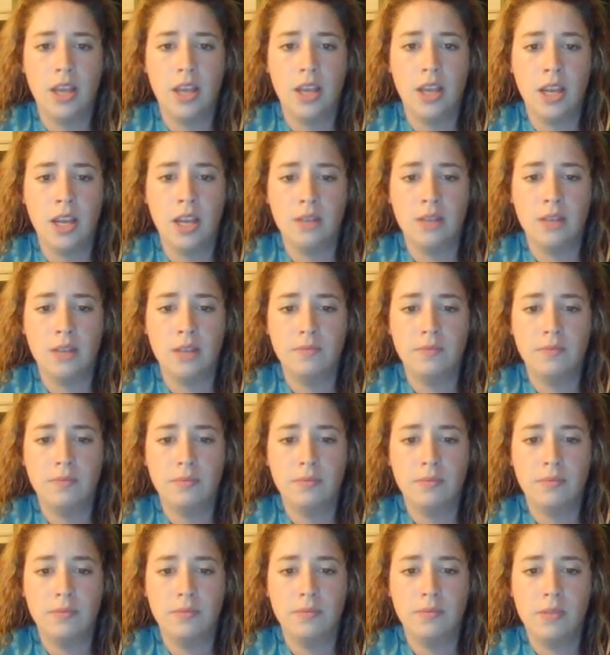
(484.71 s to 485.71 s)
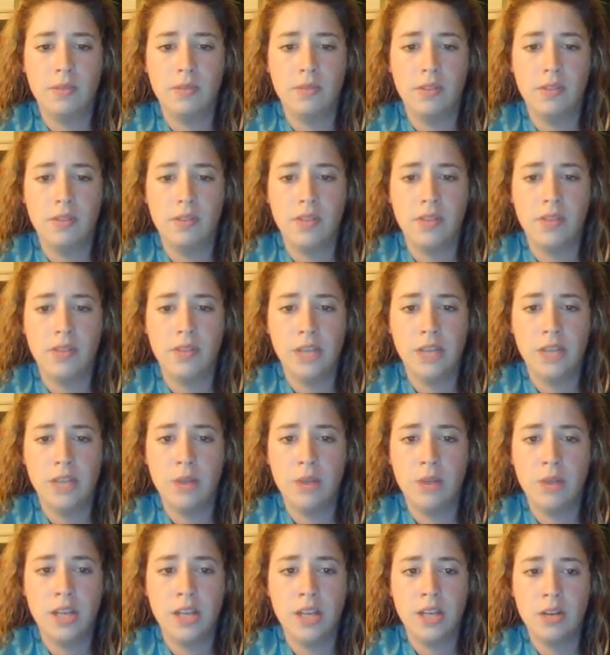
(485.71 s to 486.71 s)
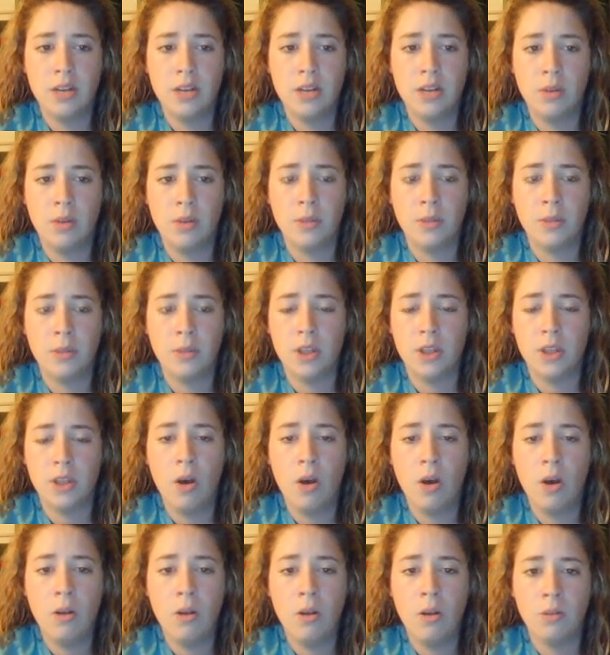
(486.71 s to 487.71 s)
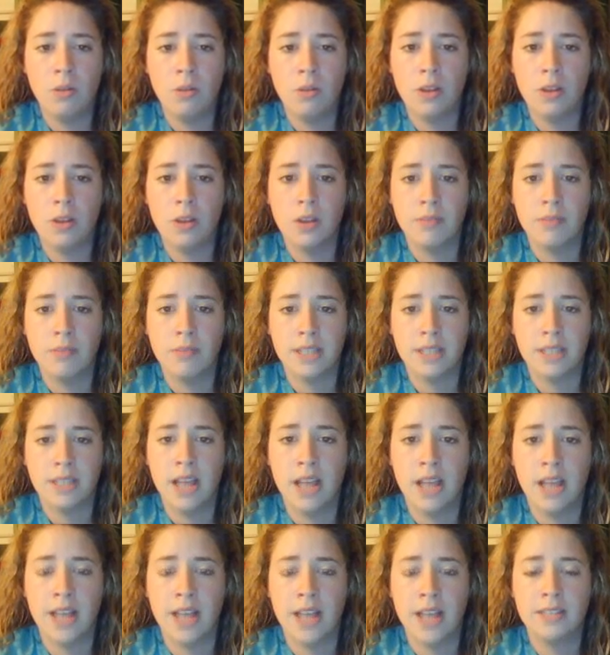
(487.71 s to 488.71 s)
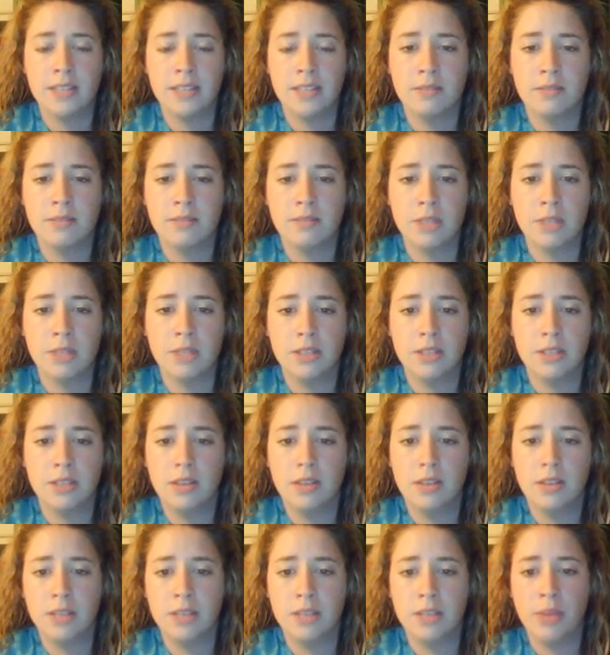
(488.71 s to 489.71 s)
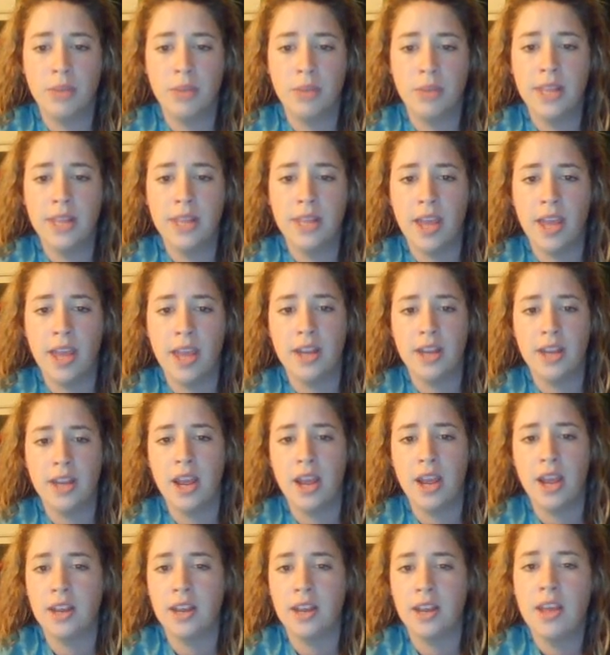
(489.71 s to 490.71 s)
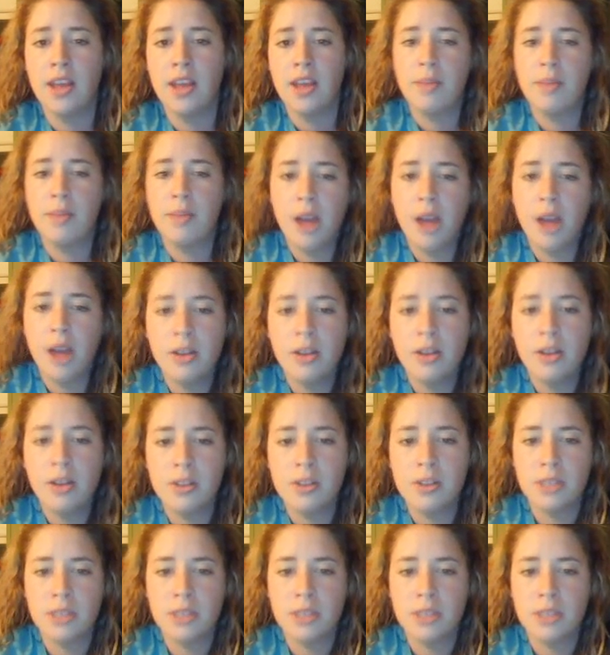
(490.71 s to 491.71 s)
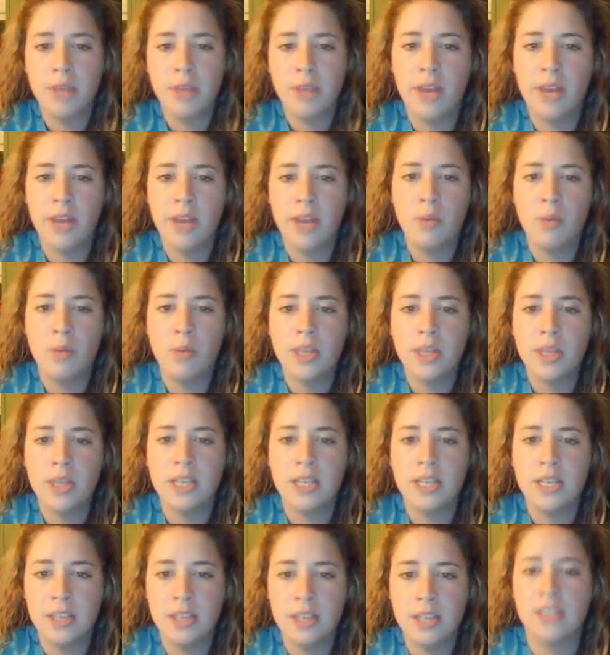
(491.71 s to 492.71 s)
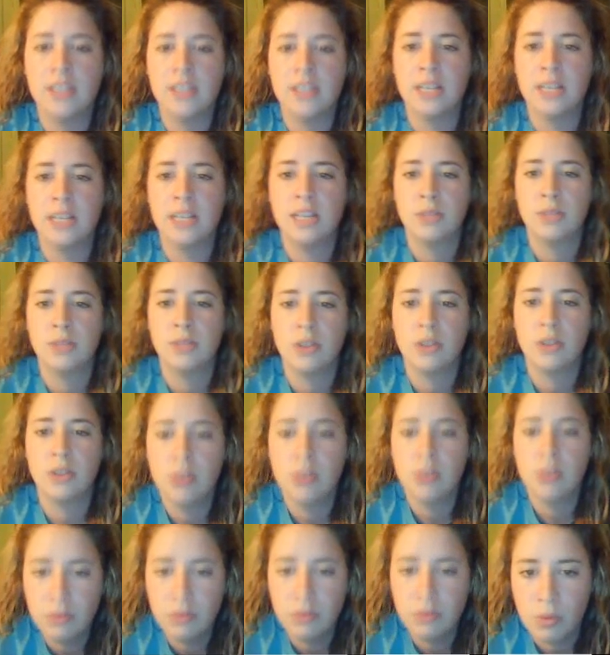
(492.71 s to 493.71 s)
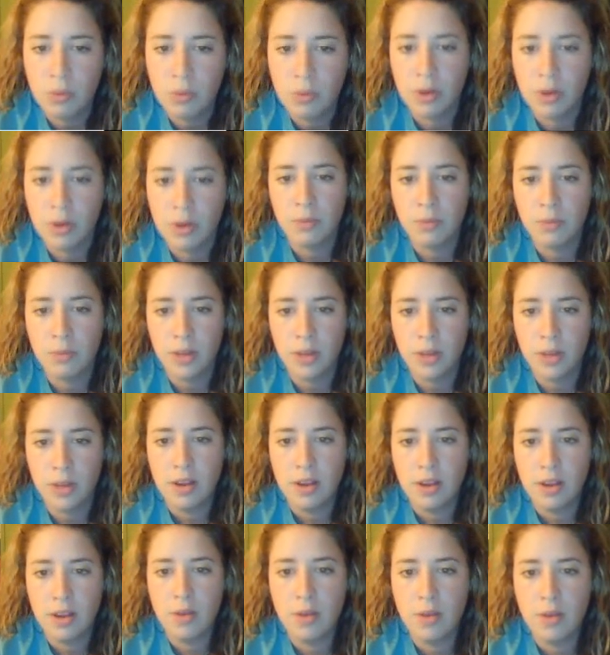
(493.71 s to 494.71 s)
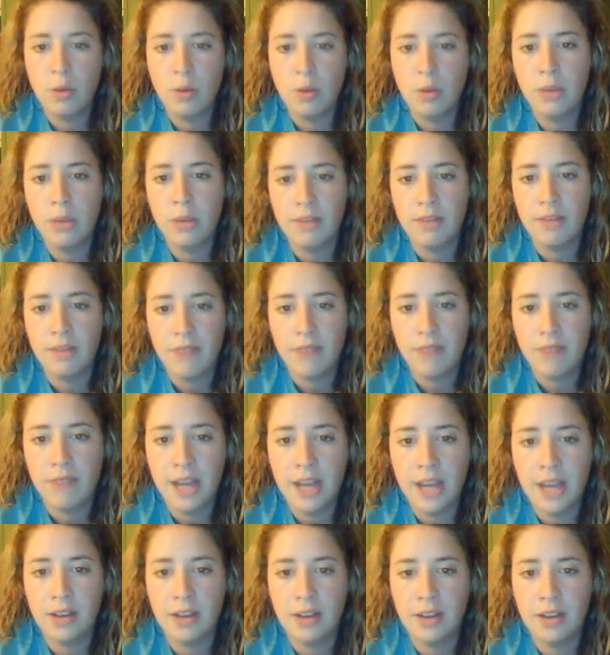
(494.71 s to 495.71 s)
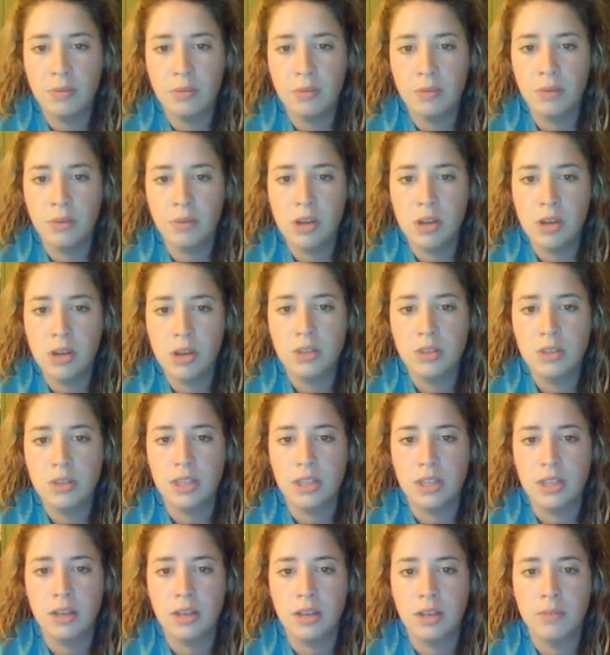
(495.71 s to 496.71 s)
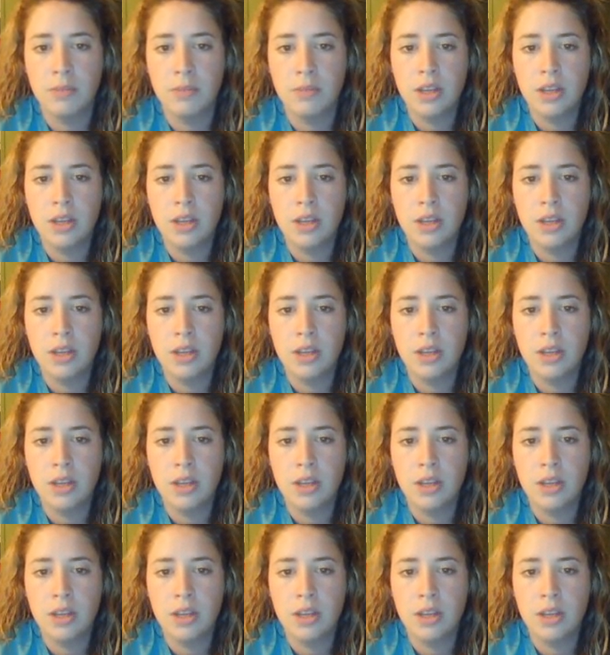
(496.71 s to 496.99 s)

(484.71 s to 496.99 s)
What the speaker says: And that's what I did on almost all of my slides, was explain that, but I also explained what these assessments are good for and what we can find when we're using them.